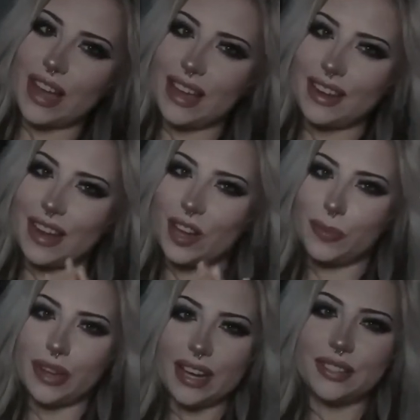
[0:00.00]
and I hope
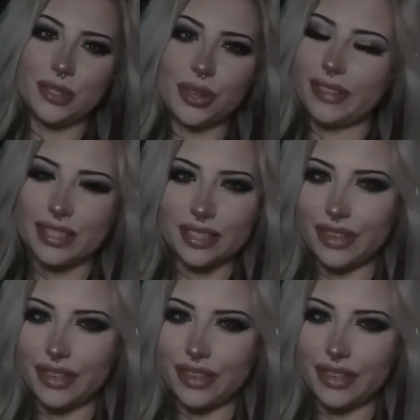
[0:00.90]
you guys enjoy the rest of the